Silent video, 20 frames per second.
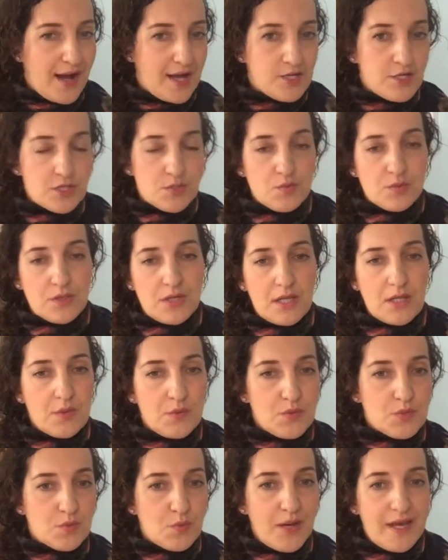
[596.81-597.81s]
I just want to
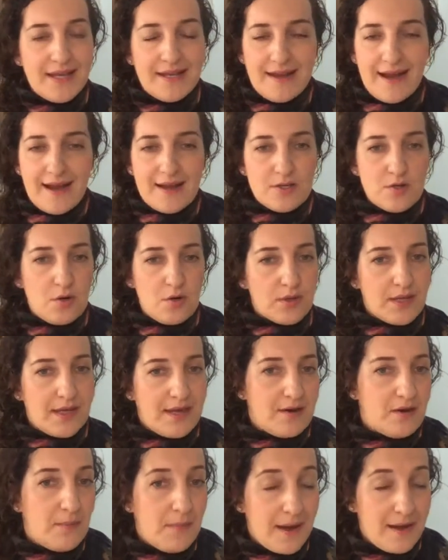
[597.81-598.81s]
lose weight, I don't
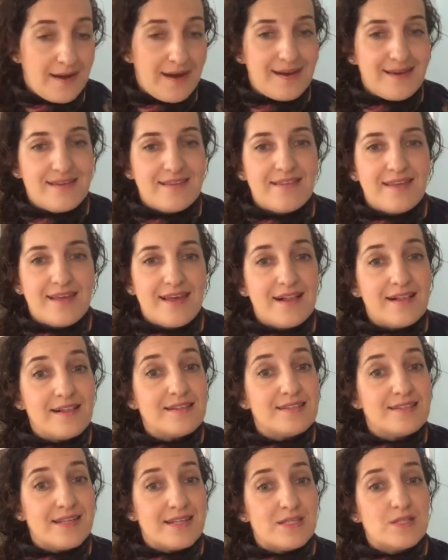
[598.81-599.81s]
care about anything
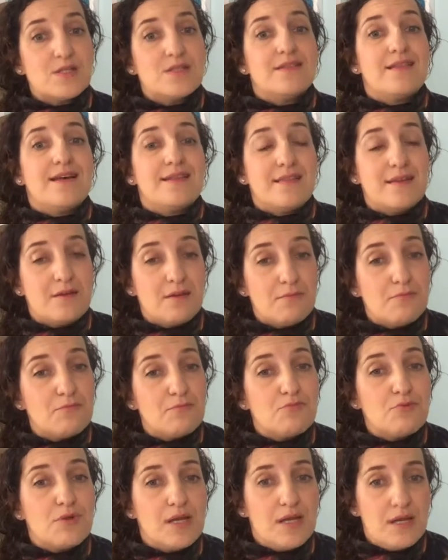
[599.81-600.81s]
else, is another
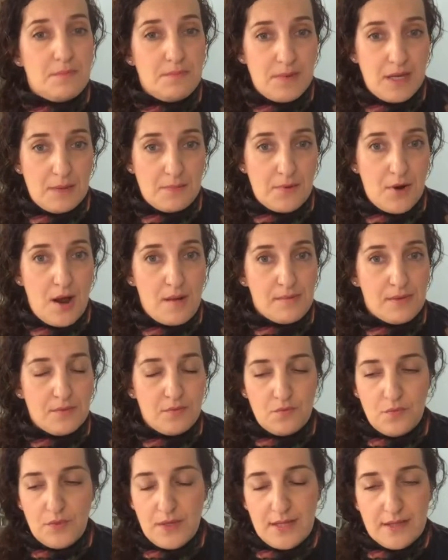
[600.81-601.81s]
really big
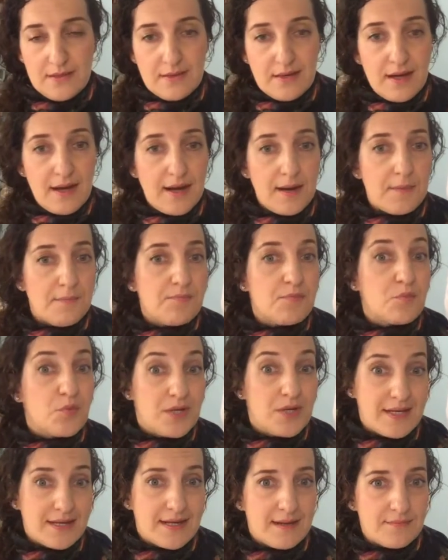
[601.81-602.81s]
problem with
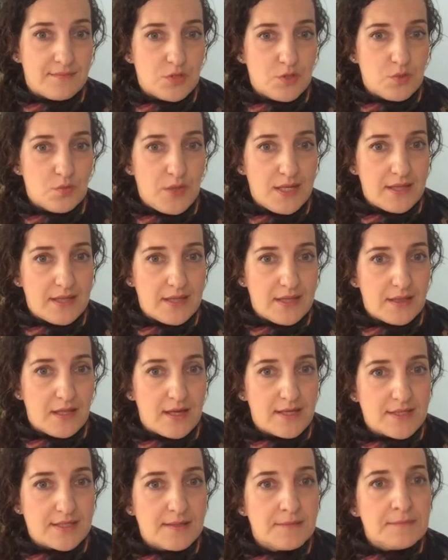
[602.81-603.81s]
when it comes to weight
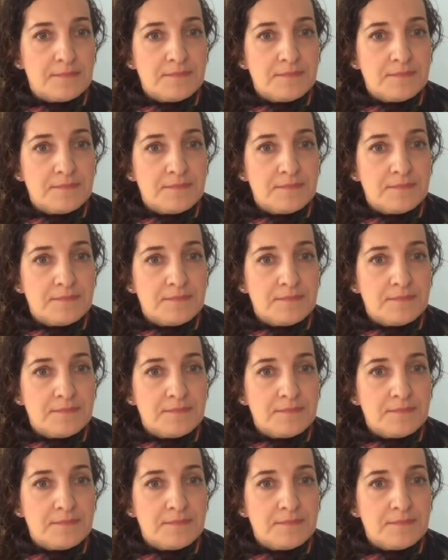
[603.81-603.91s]
loss.